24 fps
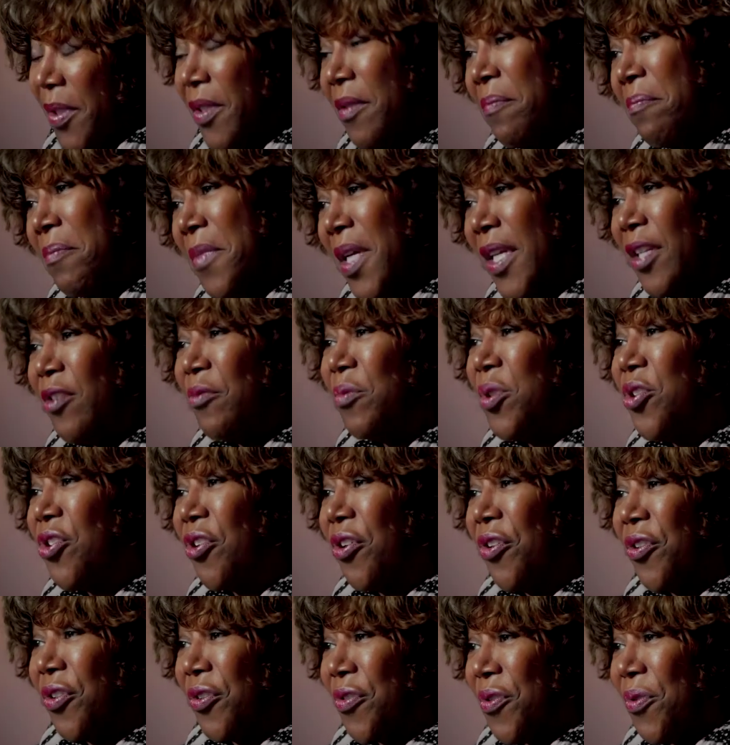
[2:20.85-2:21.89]
the minute we
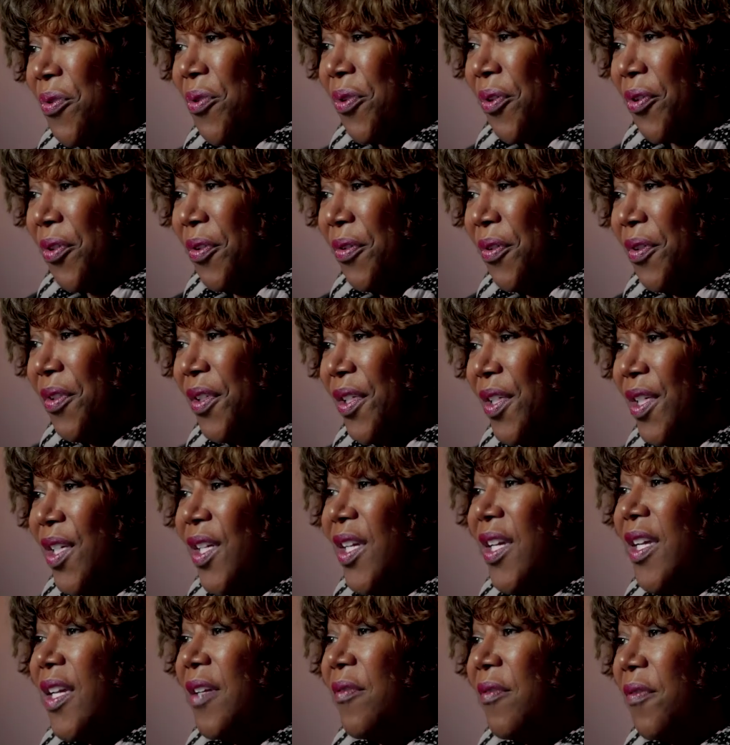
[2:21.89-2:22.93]
turned the corner,
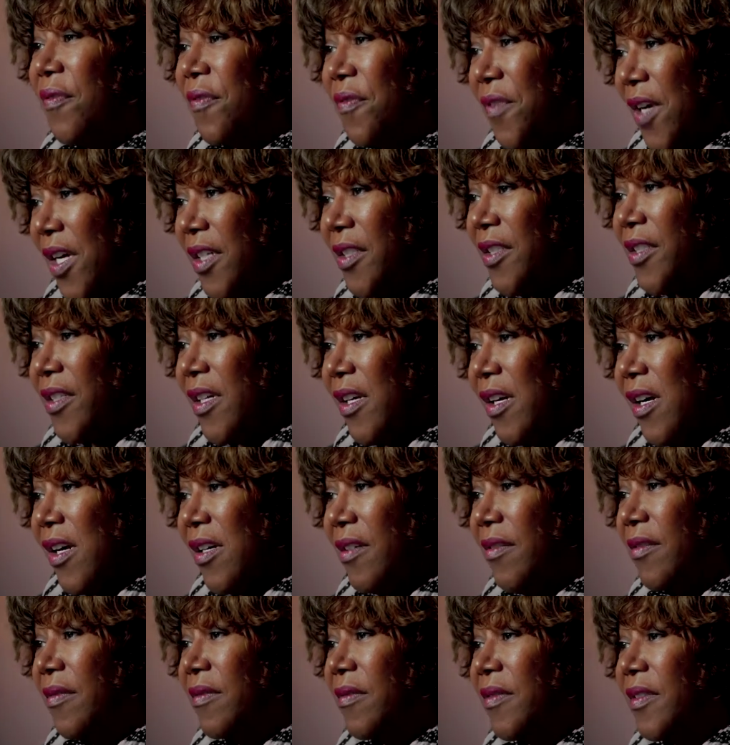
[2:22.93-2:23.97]
in front
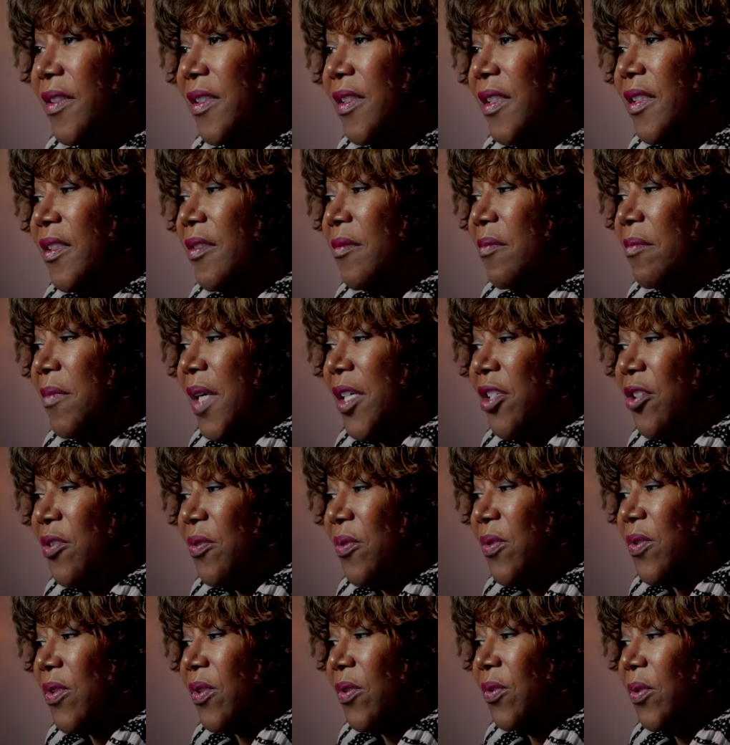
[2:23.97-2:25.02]
of my new
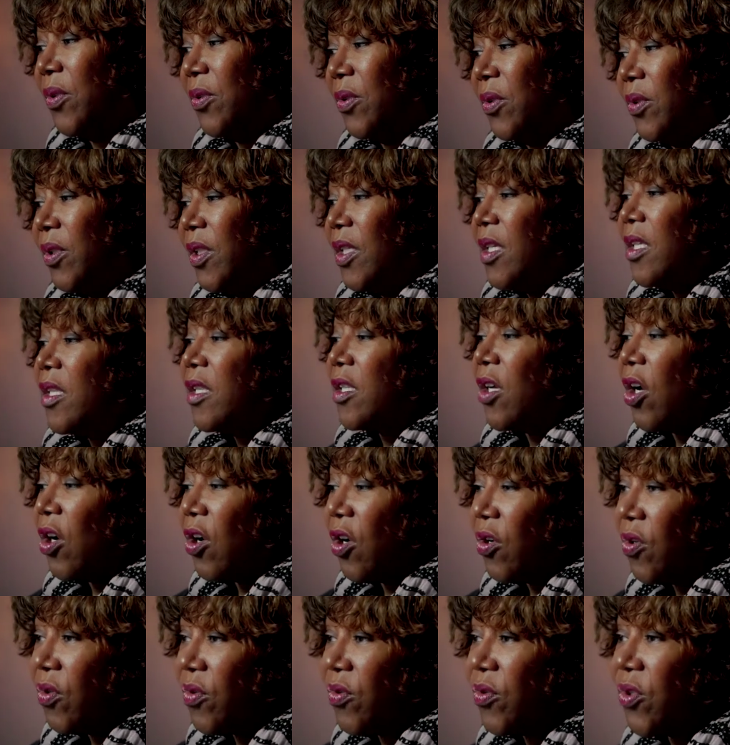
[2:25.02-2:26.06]
school, the
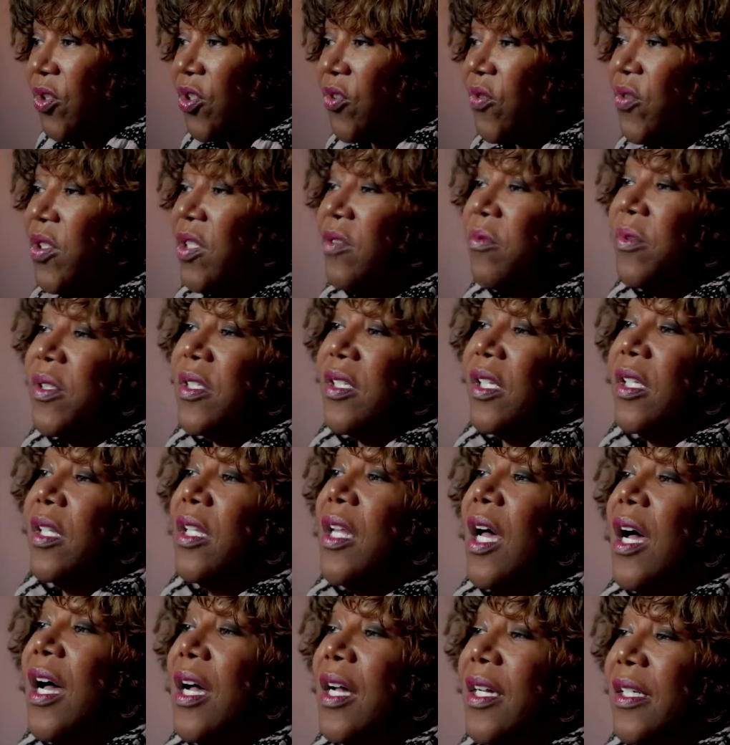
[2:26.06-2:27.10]
whole street was
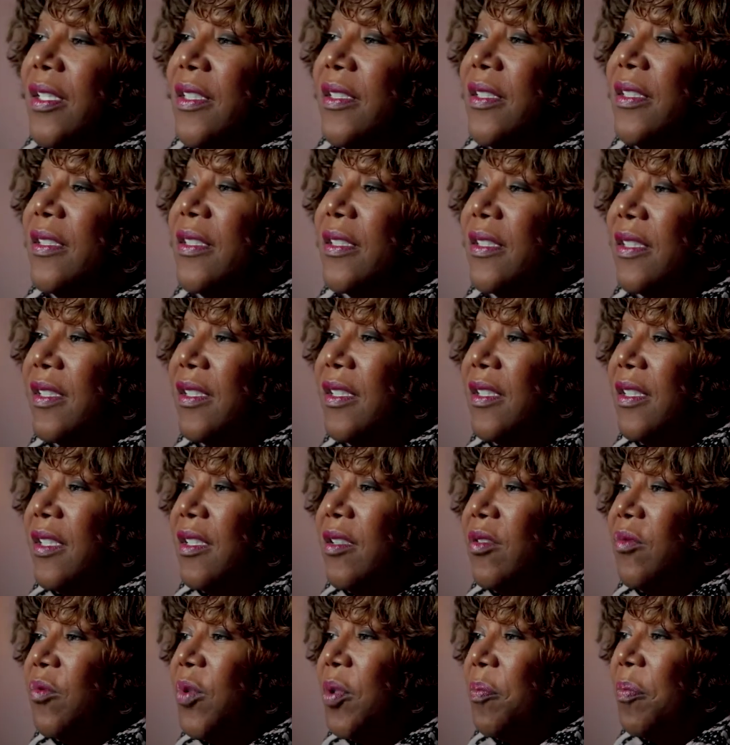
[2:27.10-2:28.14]
lined
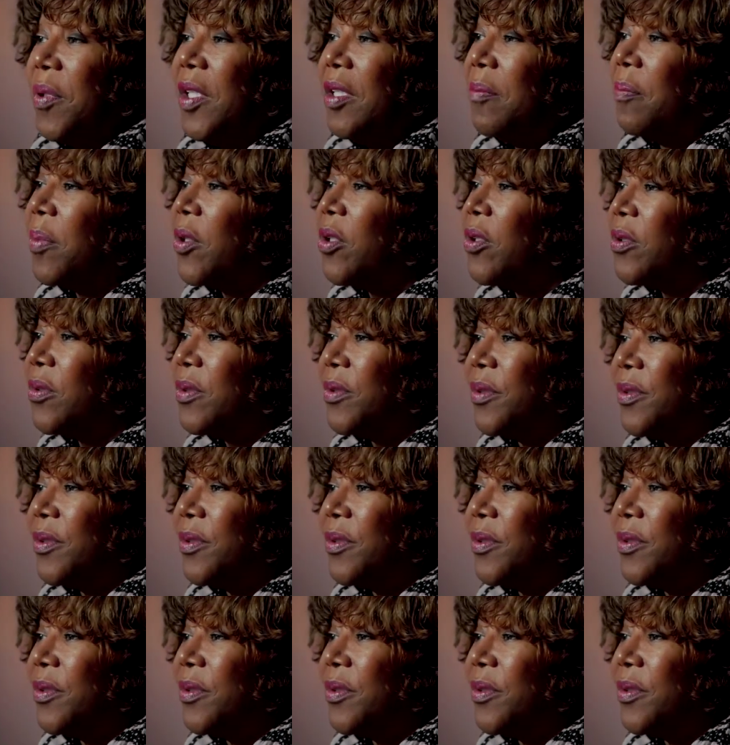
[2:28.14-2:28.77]
with people.